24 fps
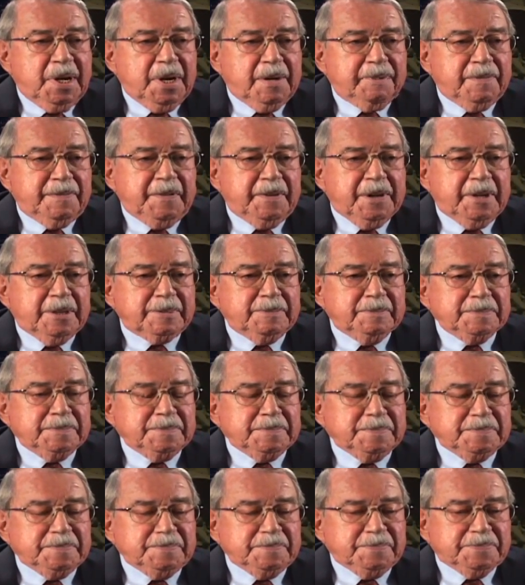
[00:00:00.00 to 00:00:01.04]
have uh,
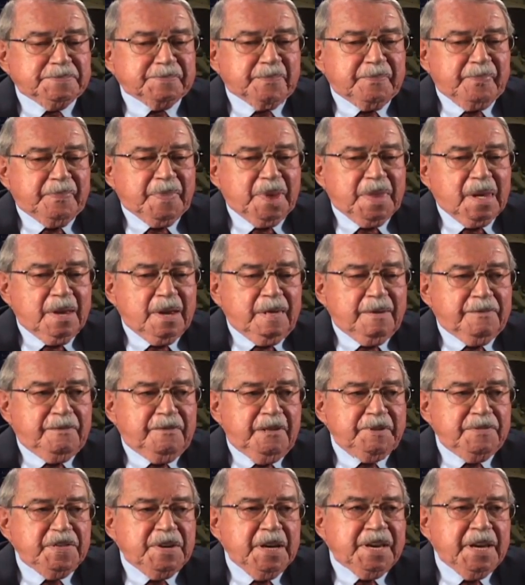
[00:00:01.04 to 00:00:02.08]

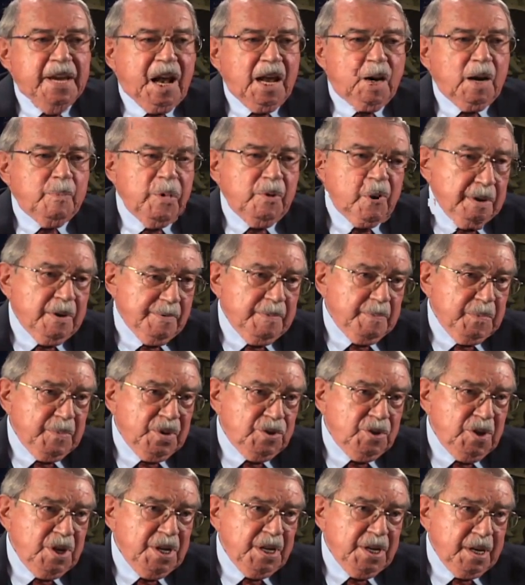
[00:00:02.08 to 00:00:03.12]
50 caliber
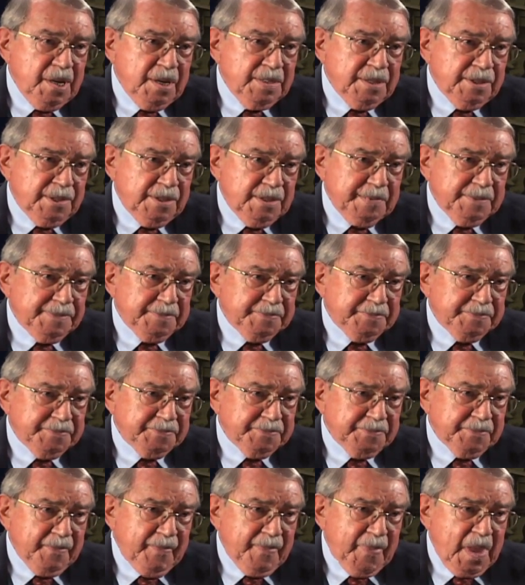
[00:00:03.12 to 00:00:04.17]
machine guns.
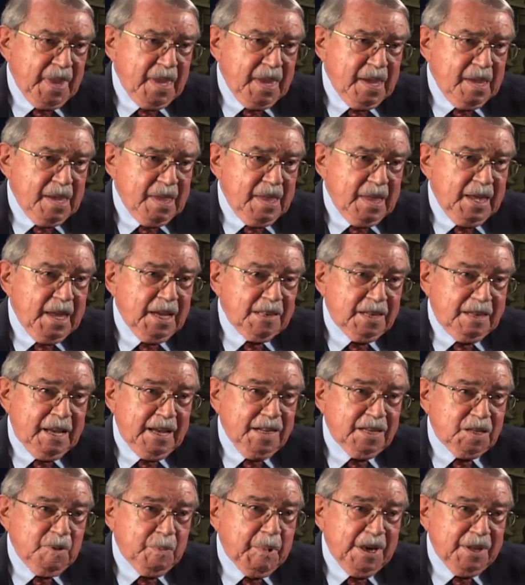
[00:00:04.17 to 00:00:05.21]
That,
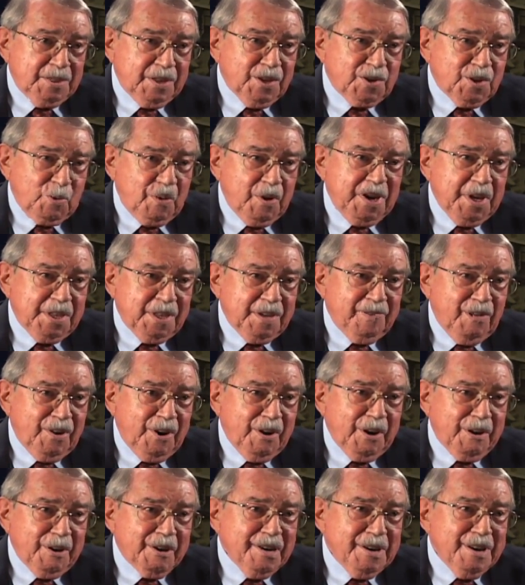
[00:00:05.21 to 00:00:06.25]
that's about the strength of
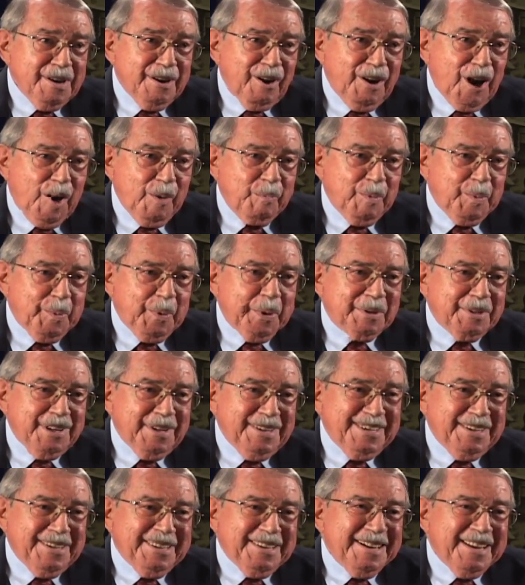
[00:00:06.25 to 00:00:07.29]
our armament.
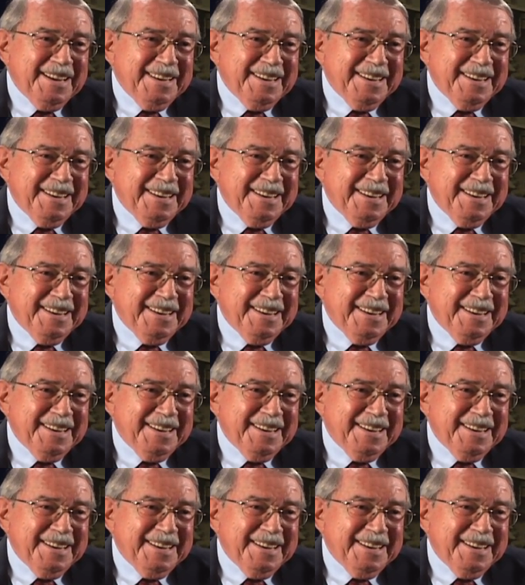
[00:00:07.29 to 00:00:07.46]
Okay.